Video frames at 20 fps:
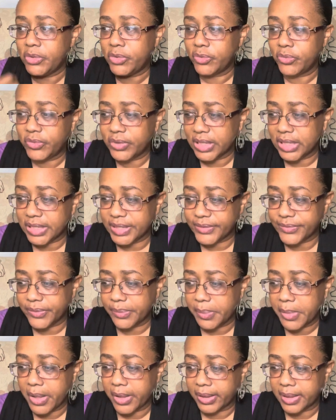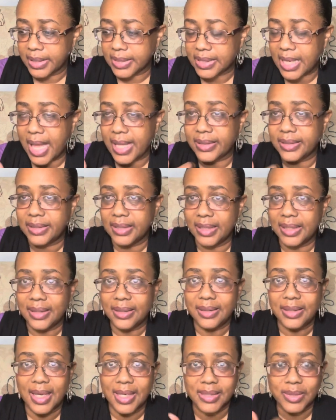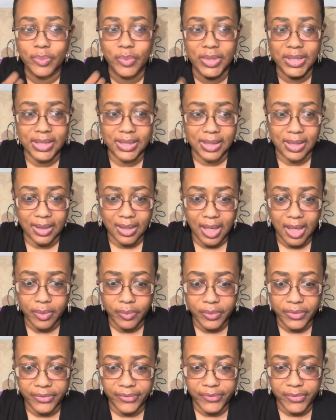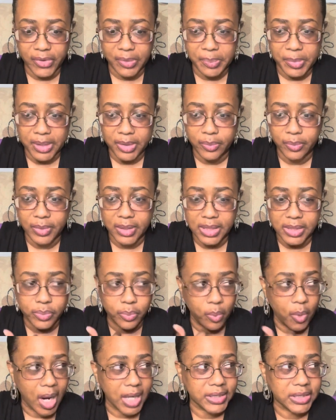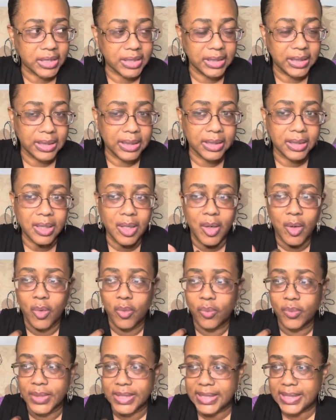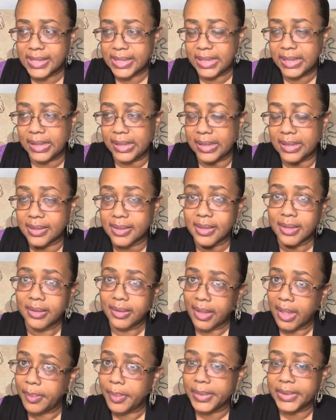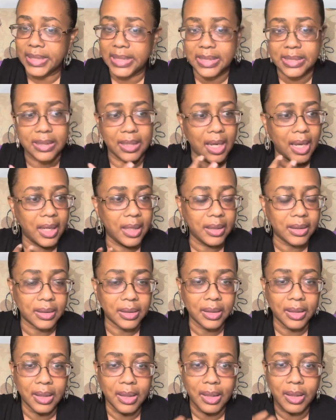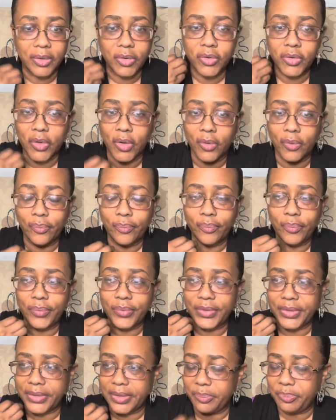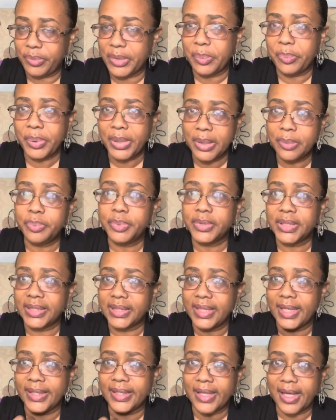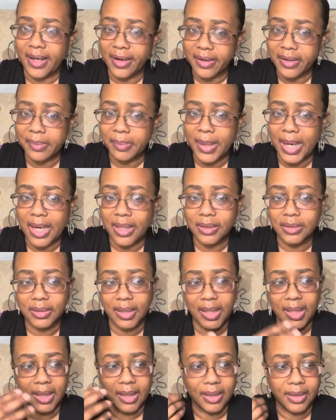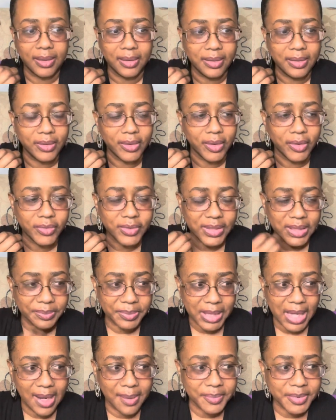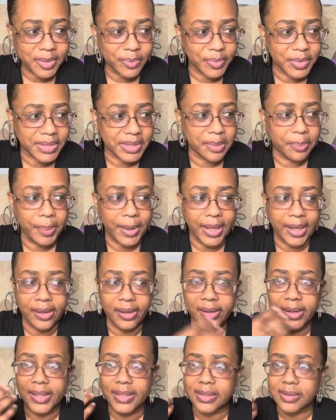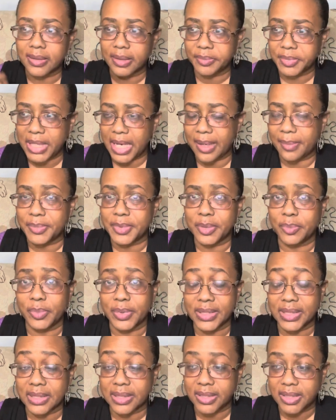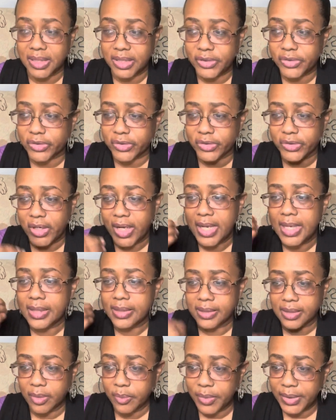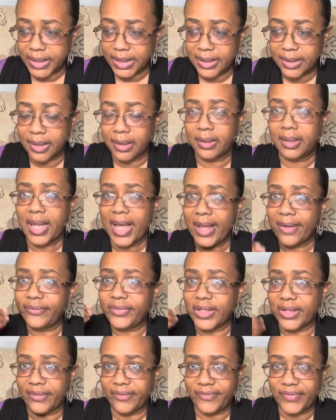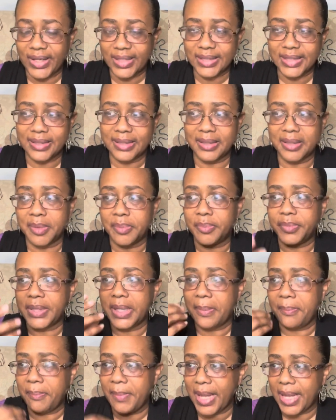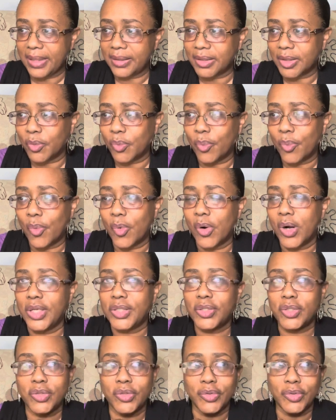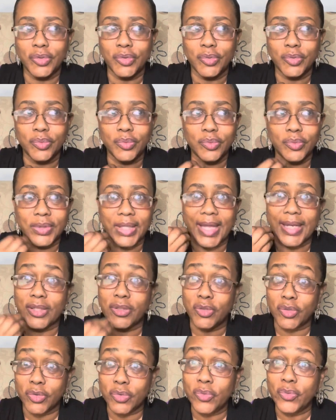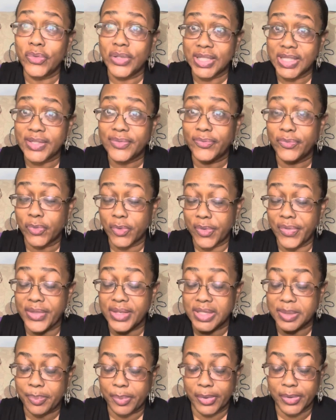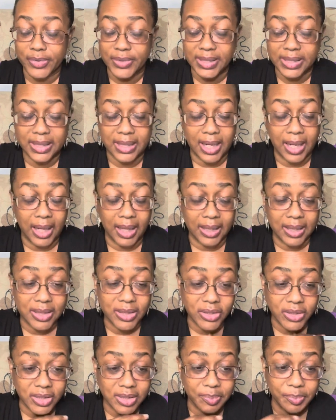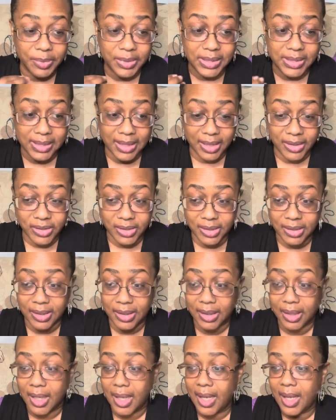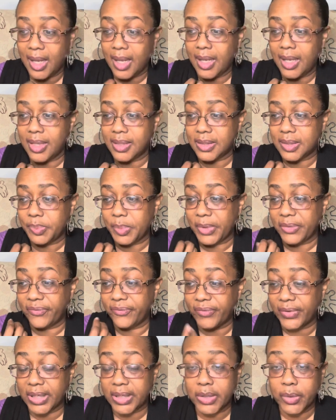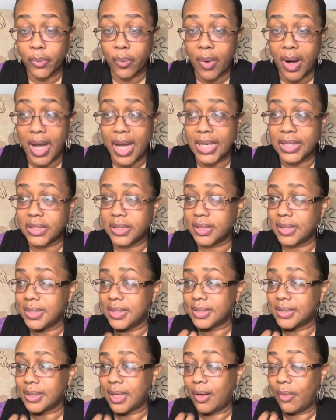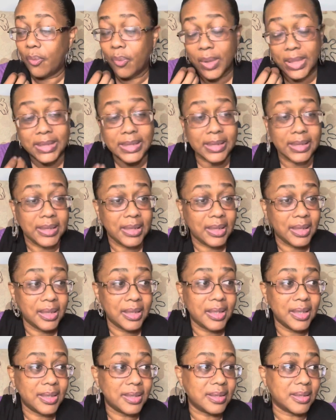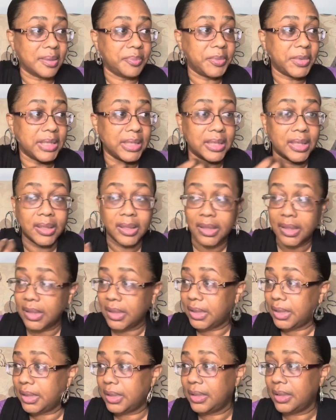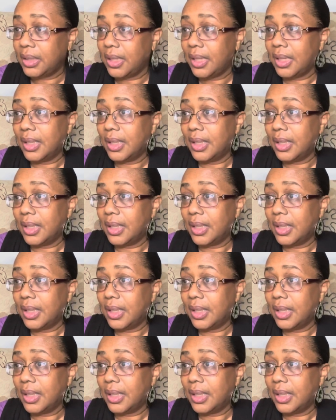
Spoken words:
do things for Marcus, I think that's what stuck out for me, was watching it, was seeing celebrities, like, you know, the people that they care about. And, you know, sometimes it was a parent, sometimes it was a teacher, someone in their life that affected them, that made them want to, like, do this for this person. And it's just been touching. It's been fun to watch. It's, once again, it's something clean.